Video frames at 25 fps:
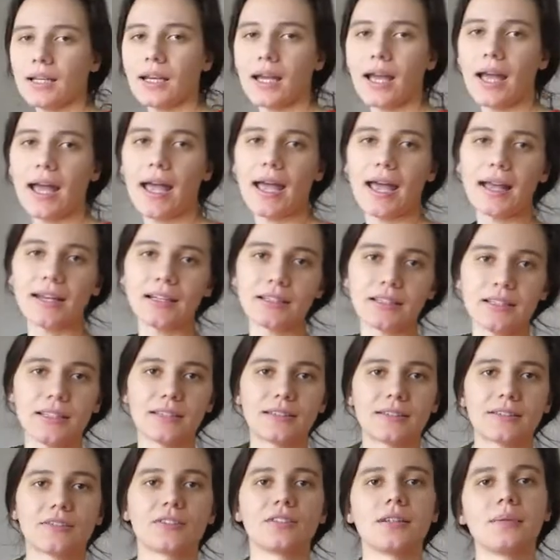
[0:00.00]
And it
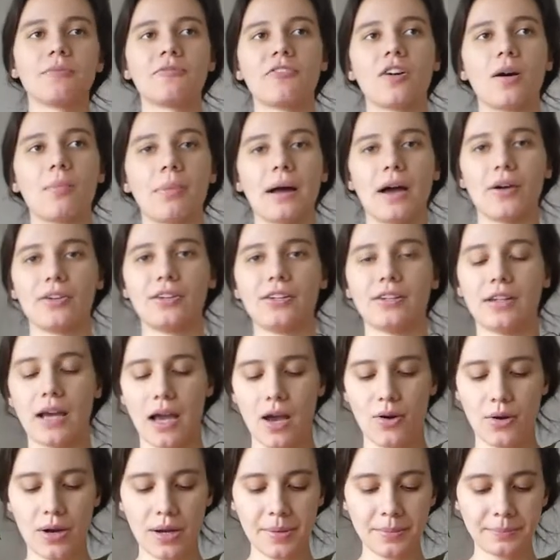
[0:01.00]
needs to sleep for about an
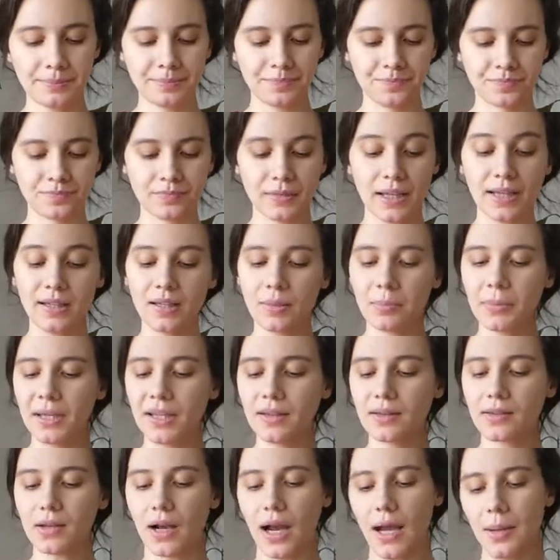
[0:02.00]
hour. In the
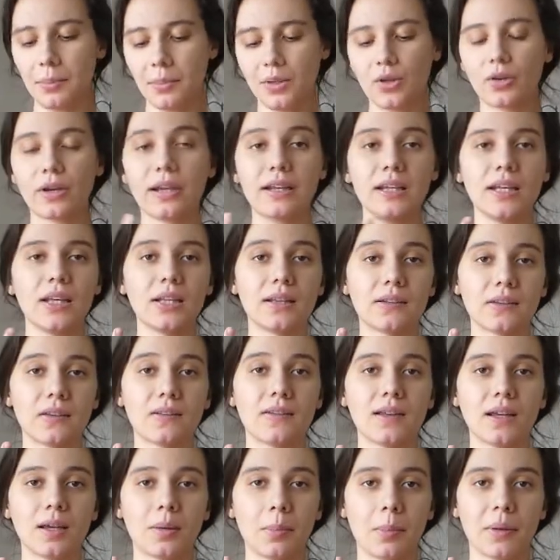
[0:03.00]
meantime, you can eat the
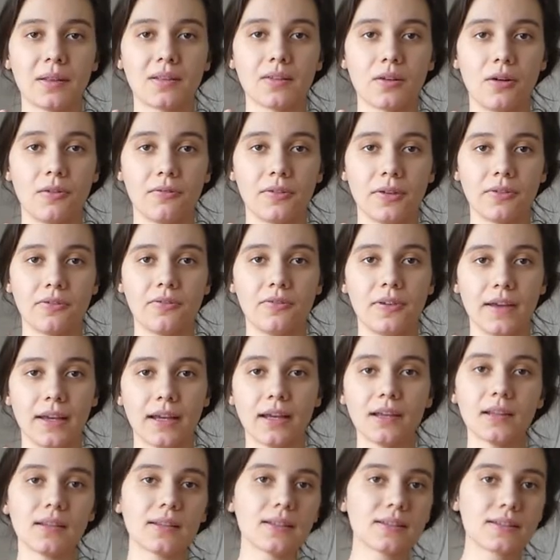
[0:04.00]
sticky bits off your
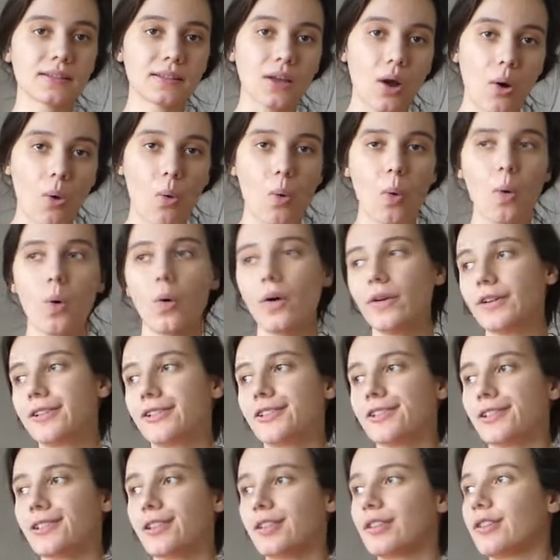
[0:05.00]
fingers or
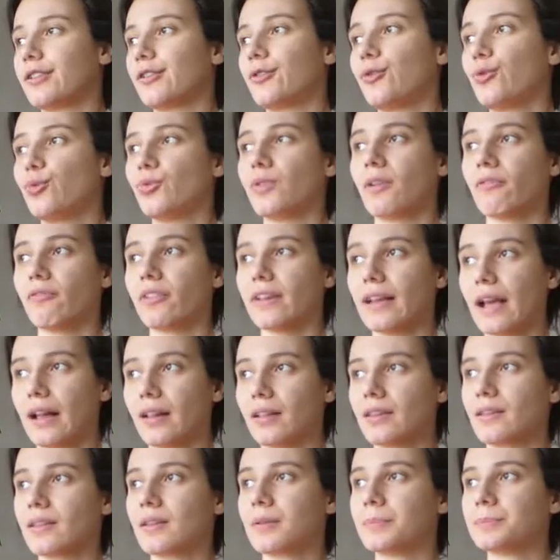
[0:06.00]
just do something
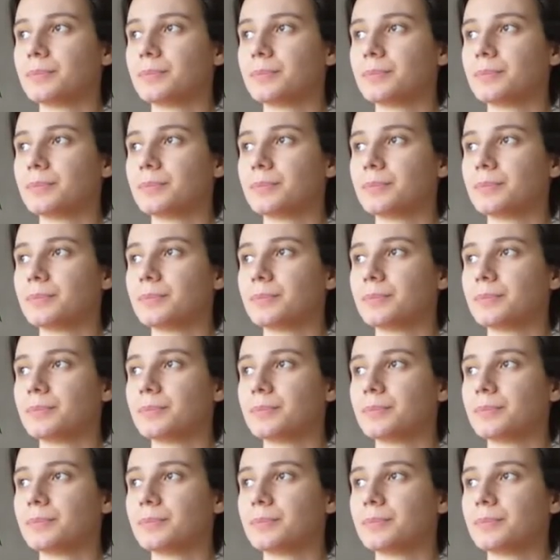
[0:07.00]
else.